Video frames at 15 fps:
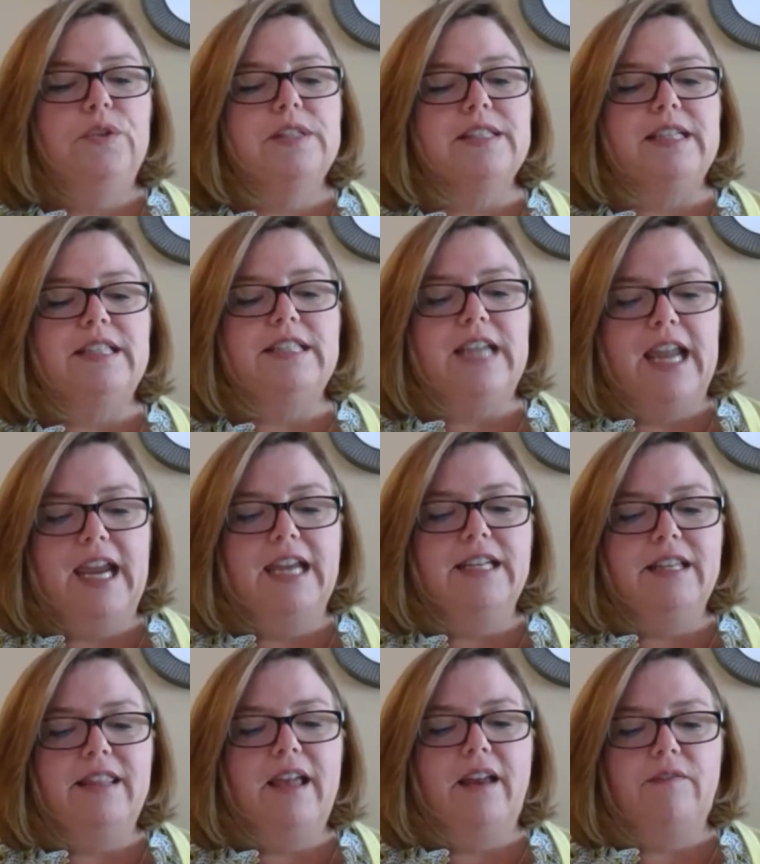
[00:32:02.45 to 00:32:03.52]
contained in
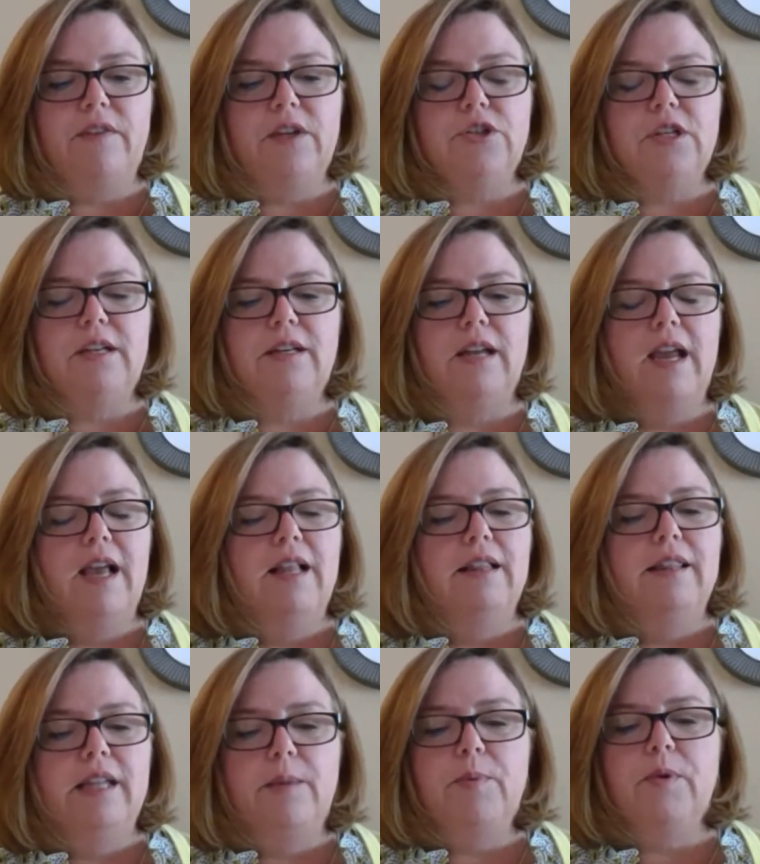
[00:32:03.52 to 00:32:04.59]
that vision
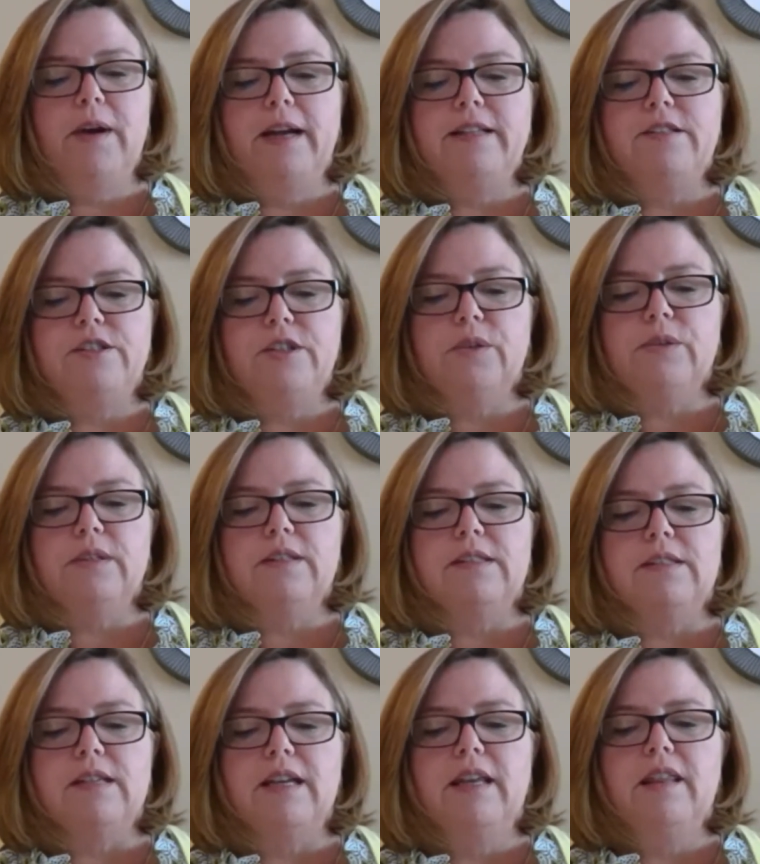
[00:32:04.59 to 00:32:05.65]
liberate students
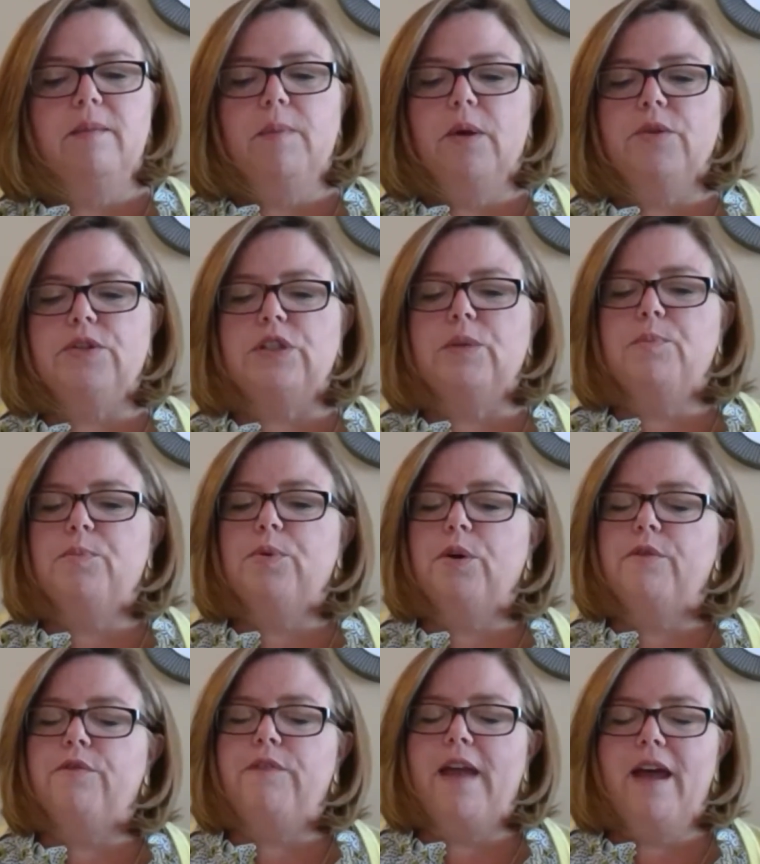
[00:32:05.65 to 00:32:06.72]
in the most
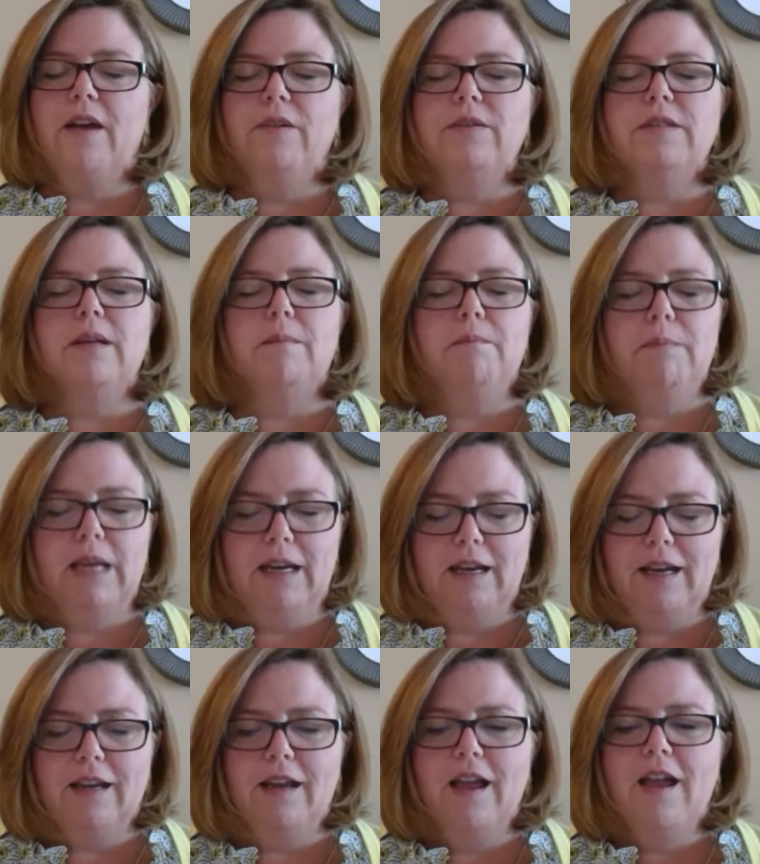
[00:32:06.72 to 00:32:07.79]
profound
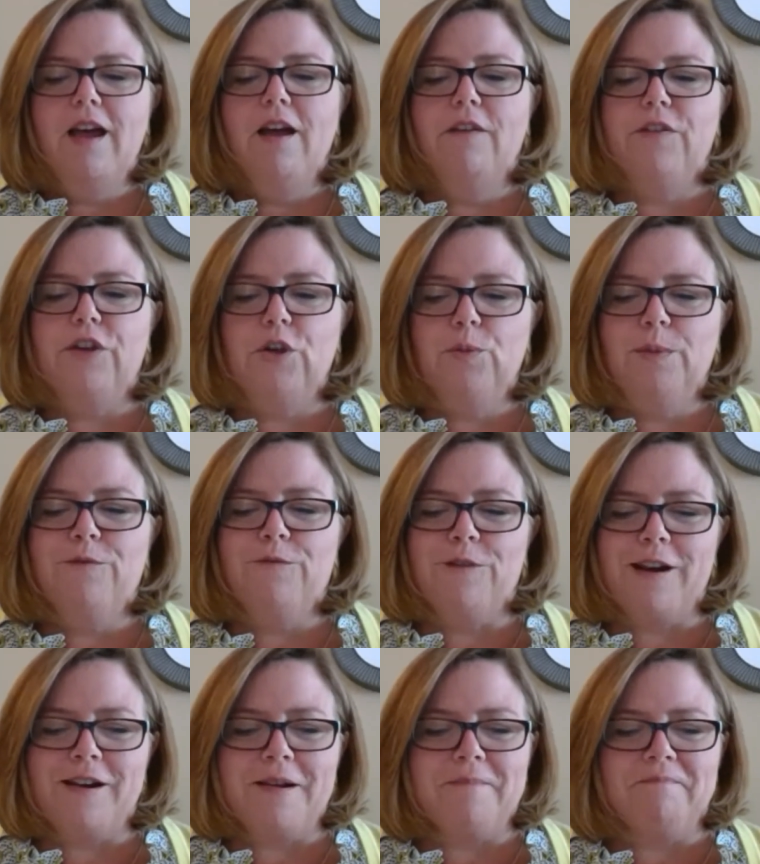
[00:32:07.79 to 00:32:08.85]
meaning of human
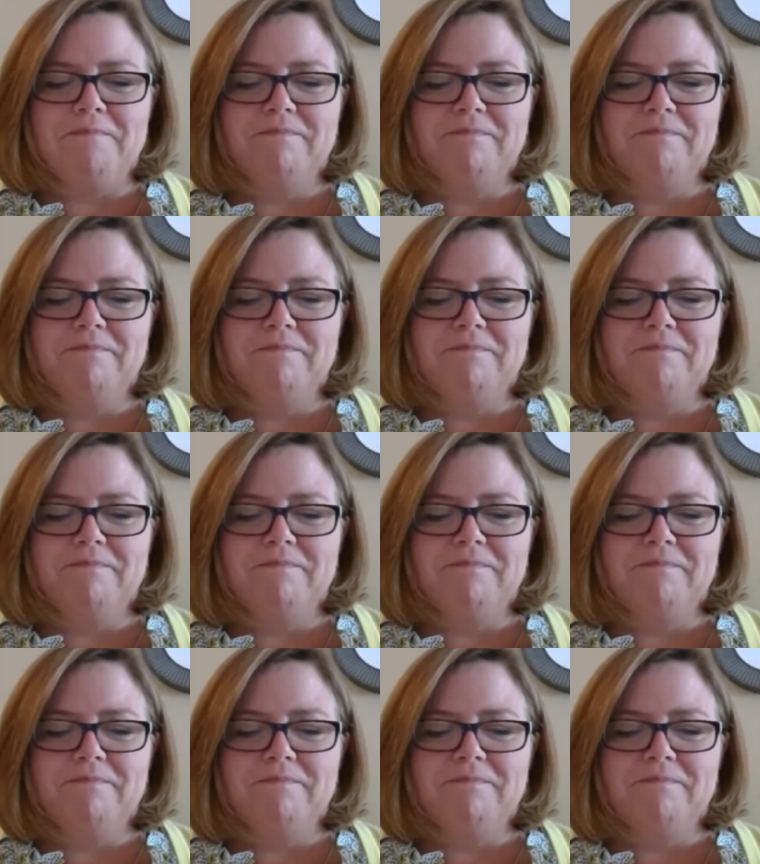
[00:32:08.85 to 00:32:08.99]
freedom.